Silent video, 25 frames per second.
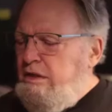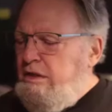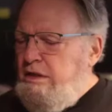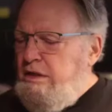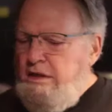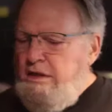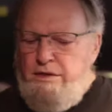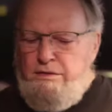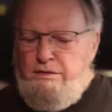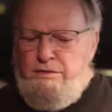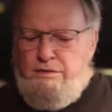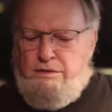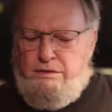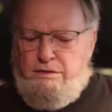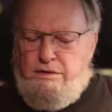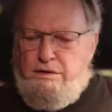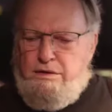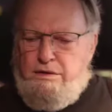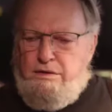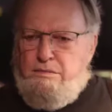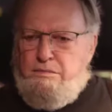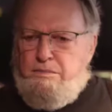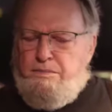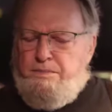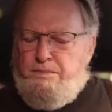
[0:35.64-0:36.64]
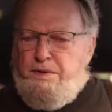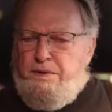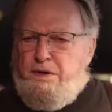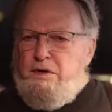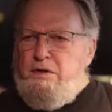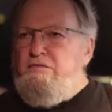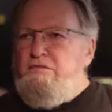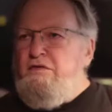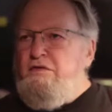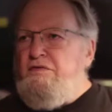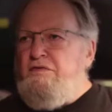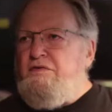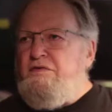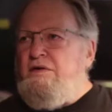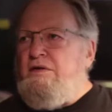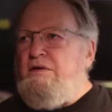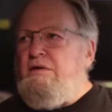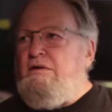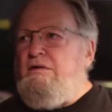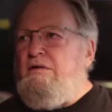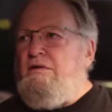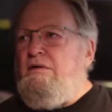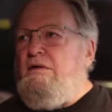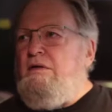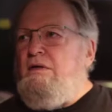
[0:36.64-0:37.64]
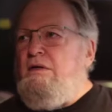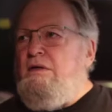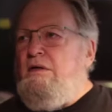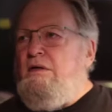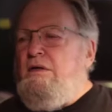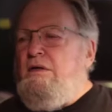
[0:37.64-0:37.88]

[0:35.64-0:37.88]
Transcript: And part of the thing,